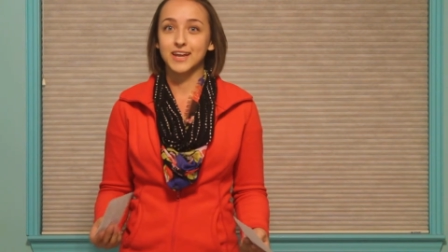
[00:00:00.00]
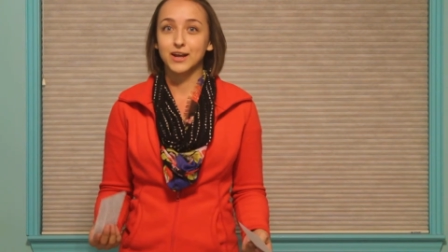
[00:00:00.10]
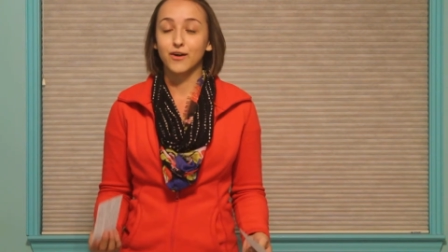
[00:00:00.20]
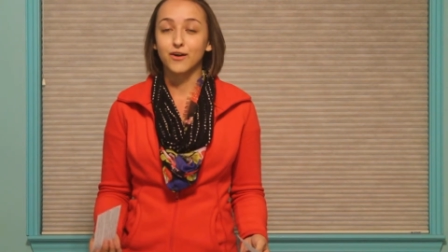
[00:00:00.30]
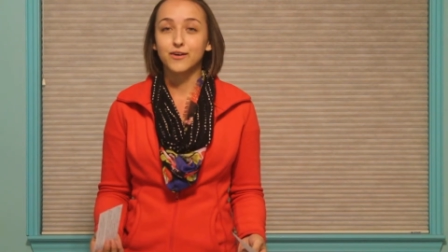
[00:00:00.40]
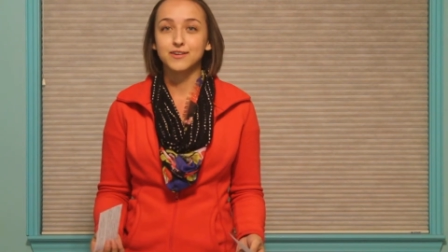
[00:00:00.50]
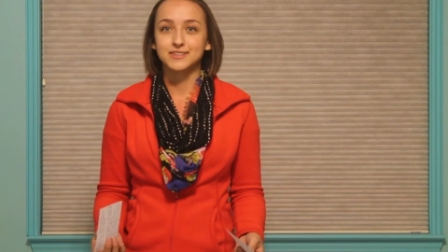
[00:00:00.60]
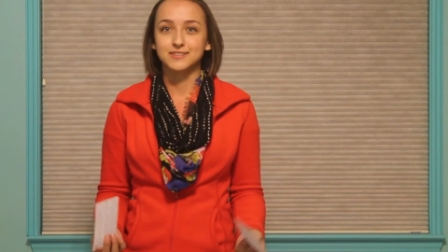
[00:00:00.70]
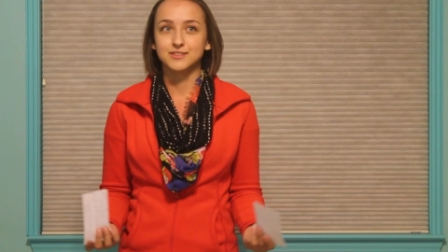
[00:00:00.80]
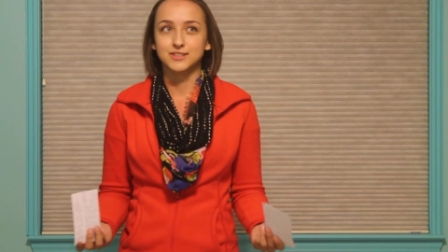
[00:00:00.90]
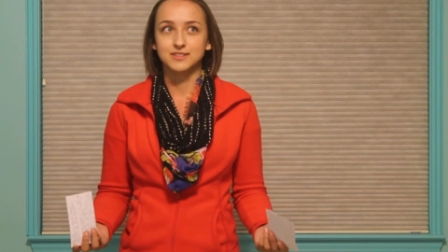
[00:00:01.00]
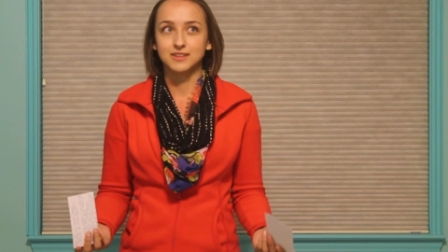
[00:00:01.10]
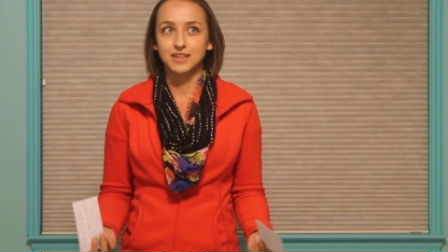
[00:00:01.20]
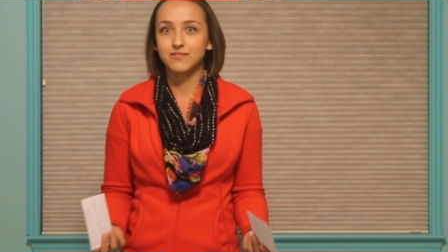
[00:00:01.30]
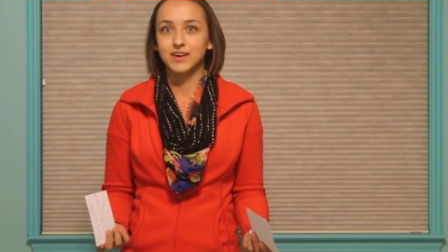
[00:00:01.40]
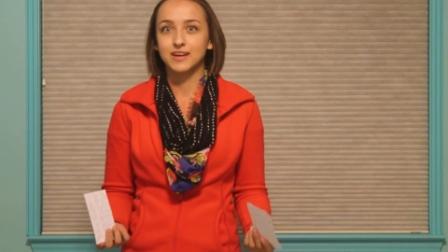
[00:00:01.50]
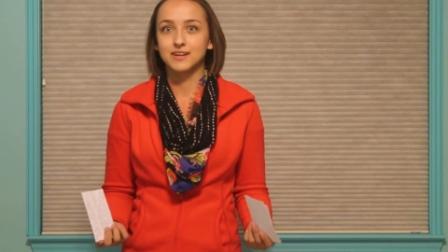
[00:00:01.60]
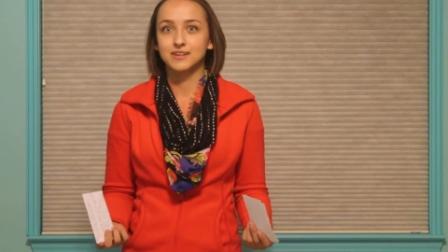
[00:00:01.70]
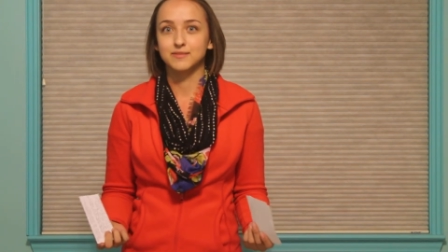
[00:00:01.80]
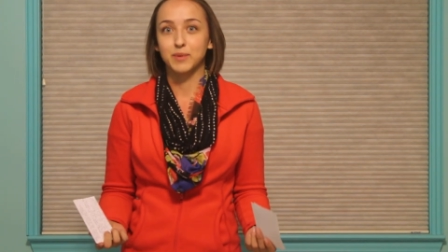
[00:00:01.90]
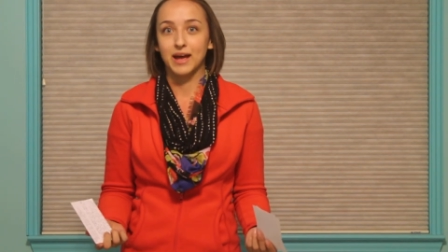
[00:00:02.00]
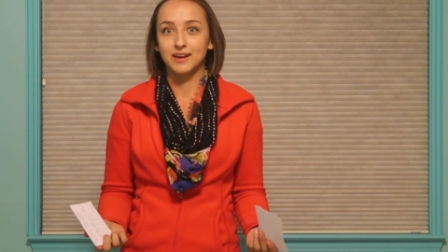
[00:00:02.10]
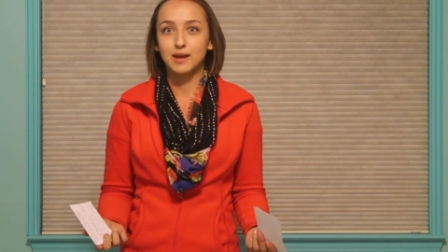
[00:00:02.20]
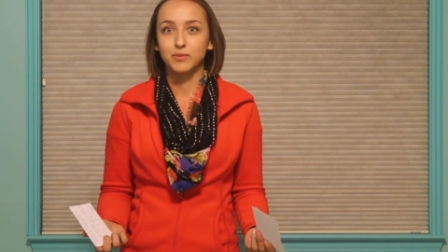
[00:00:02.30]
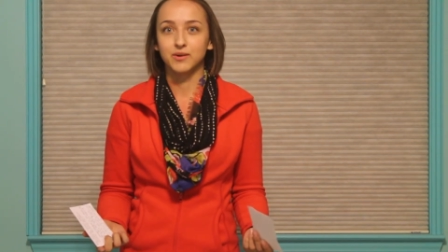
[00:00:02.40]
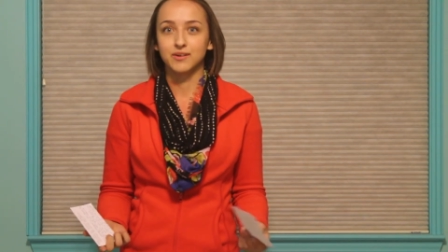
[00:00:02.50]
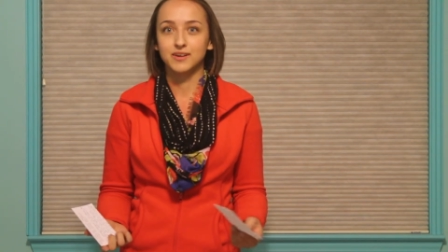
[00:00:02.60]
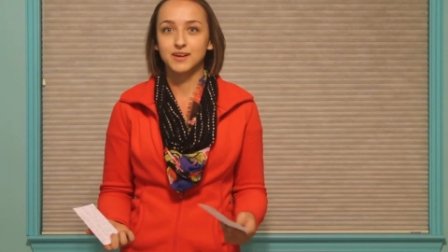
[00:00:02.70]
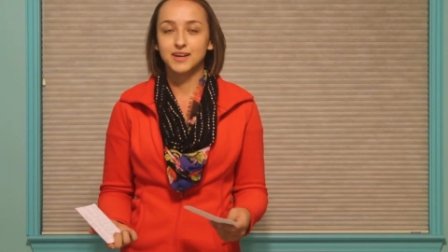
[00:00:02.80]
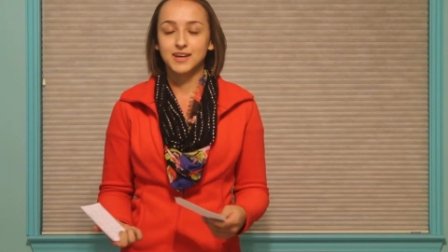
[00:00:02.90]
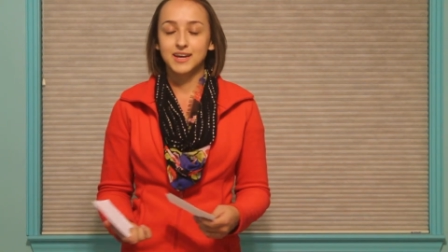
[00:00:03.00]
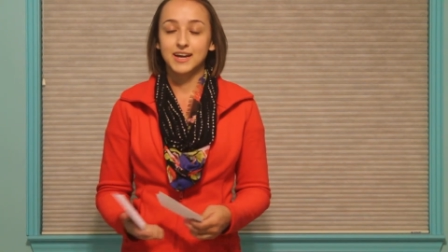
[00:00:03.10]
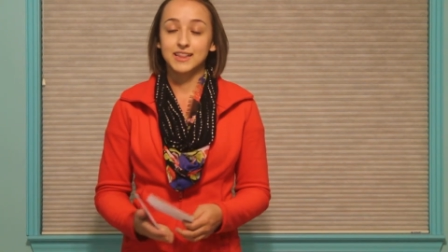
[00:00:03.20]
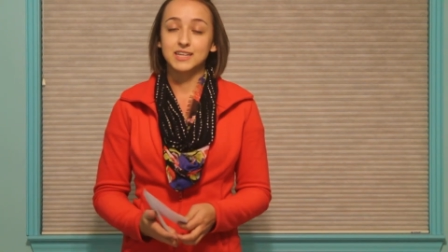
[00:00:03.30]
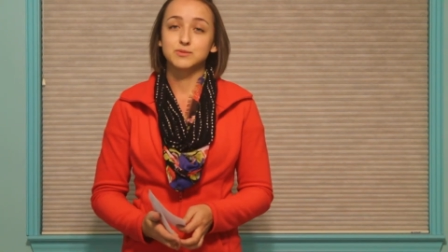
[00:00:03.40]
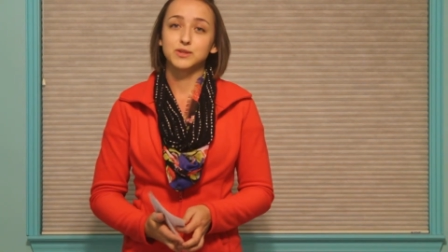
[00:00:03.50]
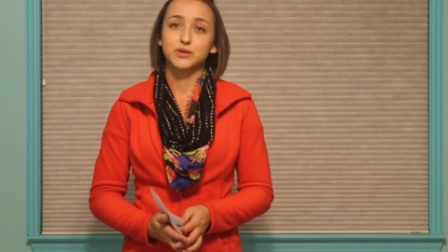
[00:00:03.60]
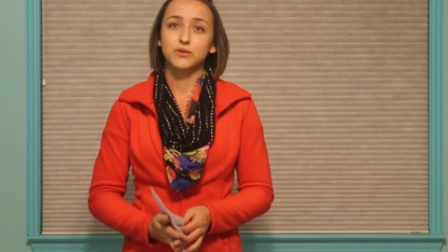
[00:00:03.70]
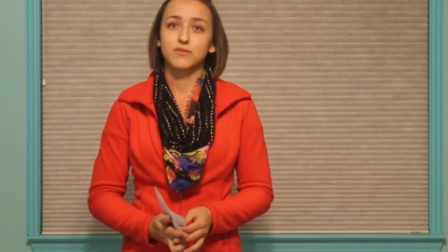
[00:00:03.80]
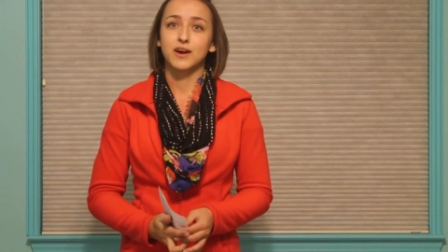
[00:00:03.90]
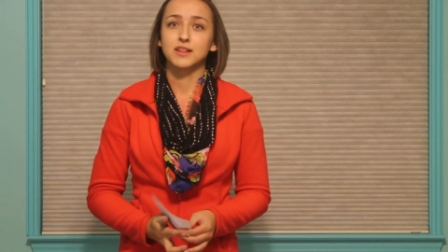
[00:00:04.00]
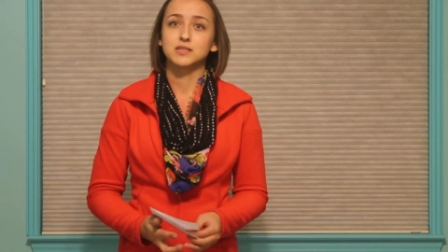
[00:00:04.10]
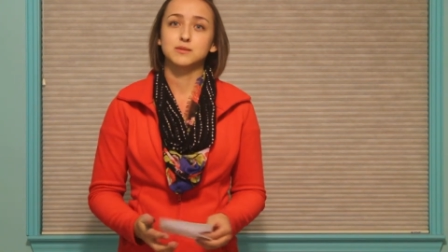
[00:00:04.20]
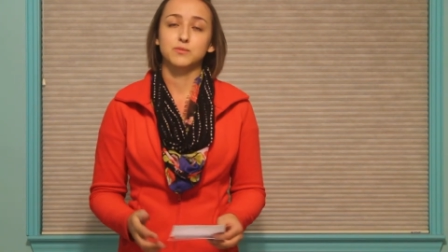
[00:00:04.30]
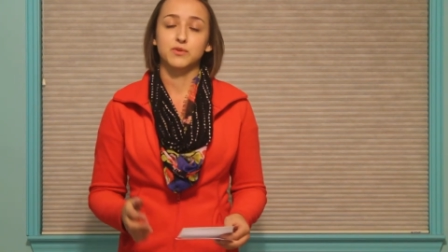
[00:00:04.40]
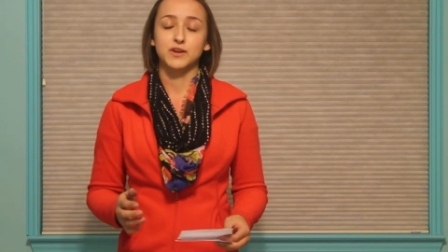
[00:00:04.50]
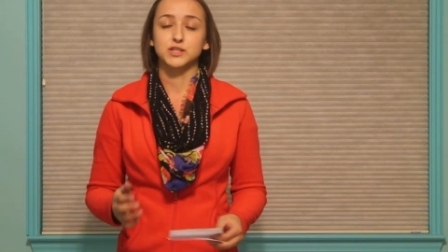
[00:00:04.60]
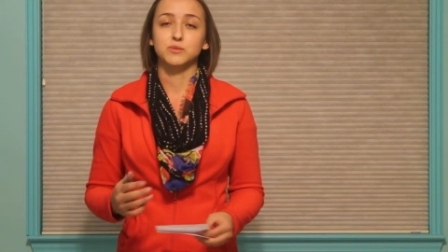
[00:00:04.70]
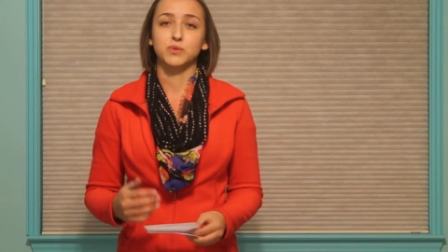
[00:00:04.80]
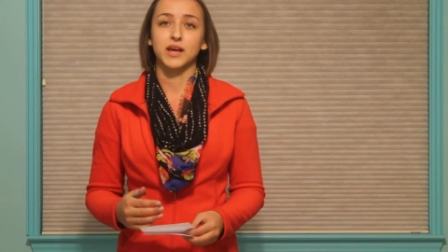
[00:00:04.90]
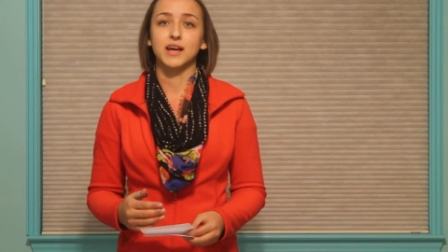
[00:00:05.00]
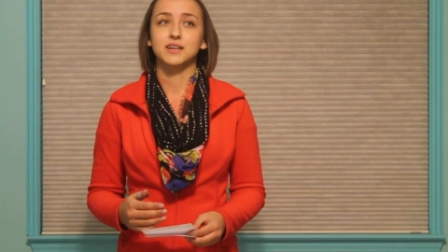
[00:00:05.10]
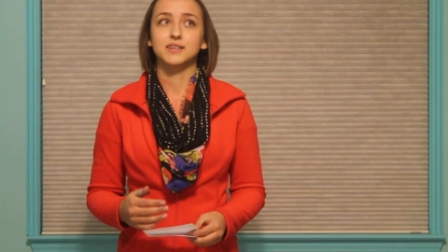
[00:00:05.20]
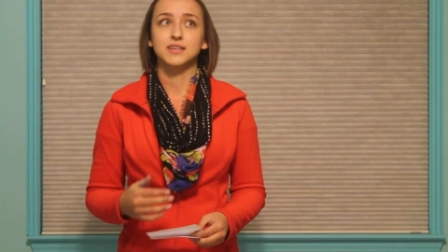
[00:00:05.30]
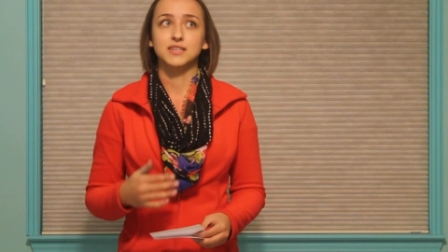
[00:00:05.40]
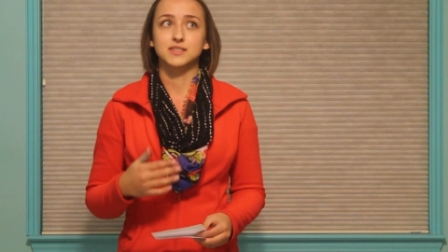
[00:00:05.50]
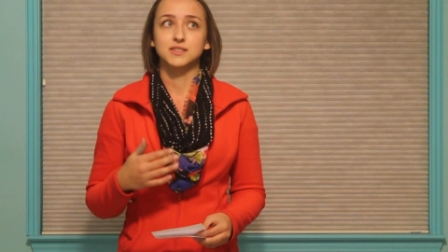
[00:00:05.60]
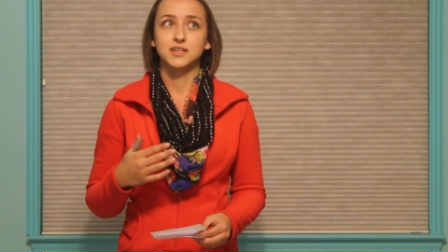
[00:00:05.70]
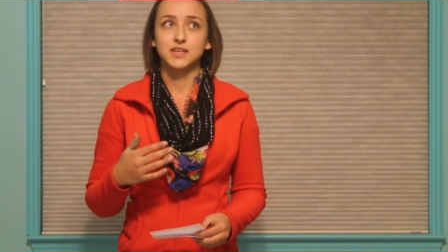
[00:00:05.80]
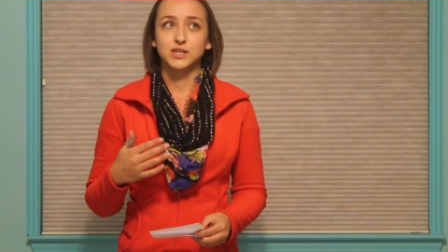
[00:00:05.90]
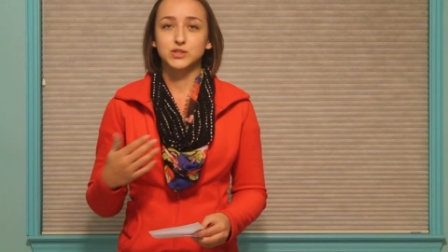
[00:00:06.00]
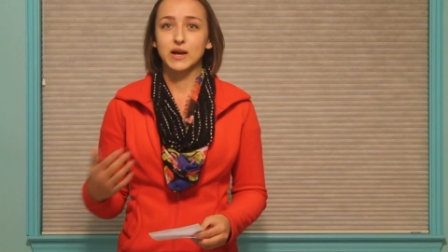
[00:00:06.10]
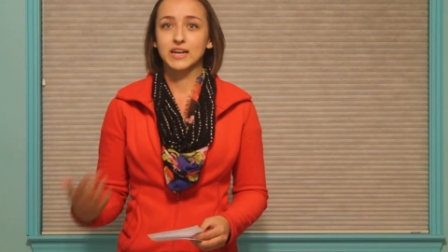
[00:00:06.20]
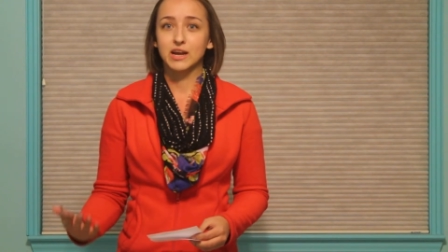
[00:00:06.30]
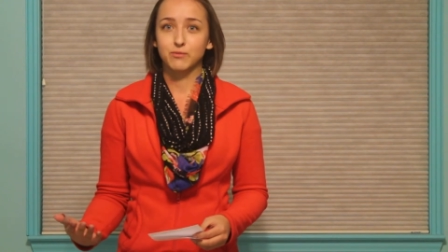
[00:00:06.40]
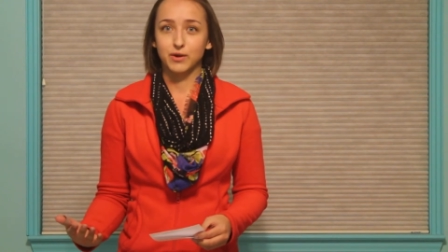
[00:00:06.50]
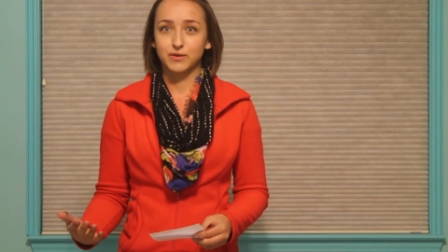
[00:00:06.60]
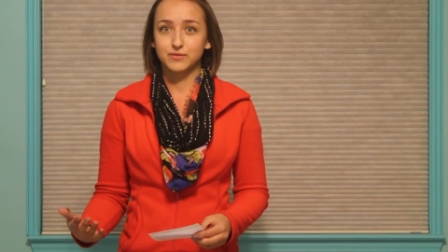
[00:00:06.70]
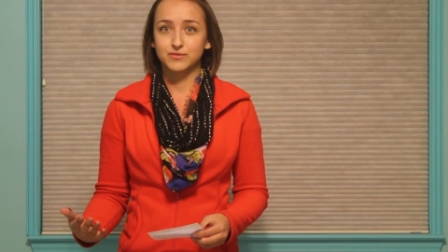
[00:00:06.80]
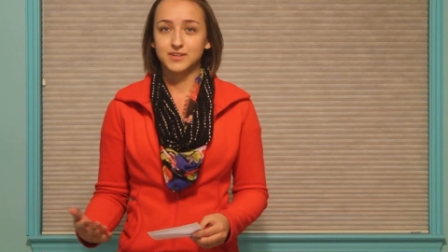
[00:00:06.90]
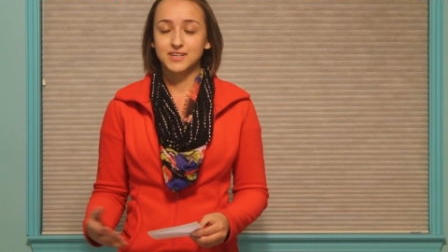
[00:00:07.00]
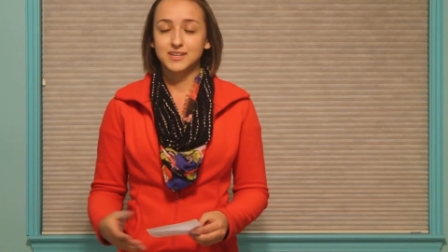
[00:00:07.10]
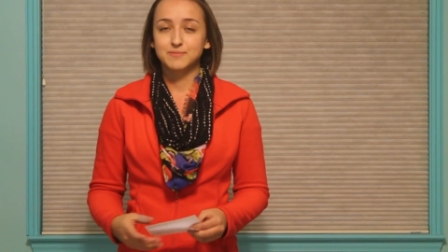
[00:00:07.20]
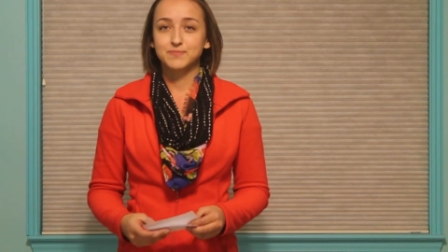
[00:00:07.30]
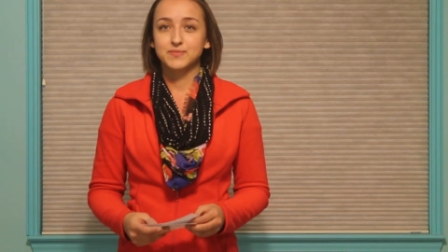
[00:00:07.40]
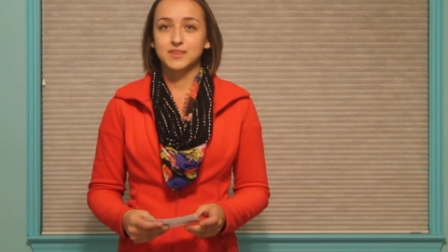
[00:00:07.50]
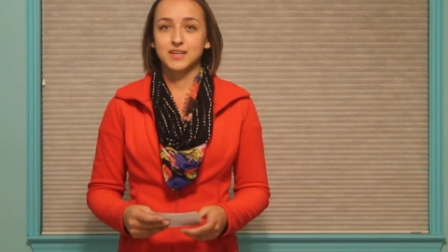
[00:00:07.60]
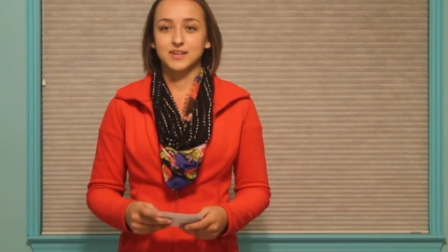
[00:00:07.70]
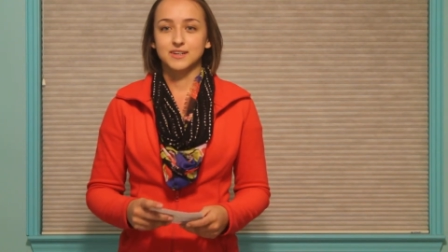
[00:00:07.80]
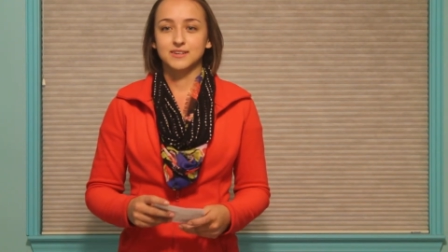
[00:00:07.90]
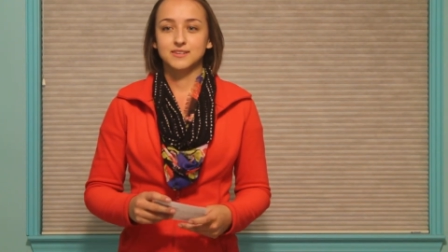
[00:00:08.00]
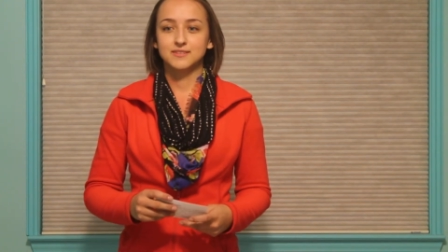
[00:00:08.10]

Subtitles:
getting hurt just living in a bad neighborhood. And that's what the Youth Violence Prevention Plan is trying to get rid of. That